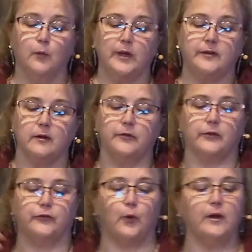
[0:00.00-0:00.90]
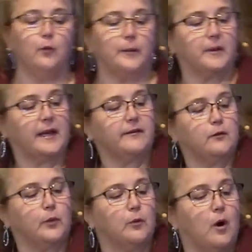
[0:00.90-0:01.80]
We tilled the soil, we
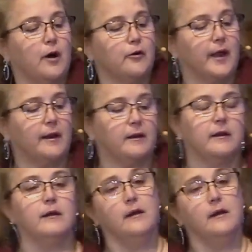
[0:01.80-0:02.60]
planted, we watered, and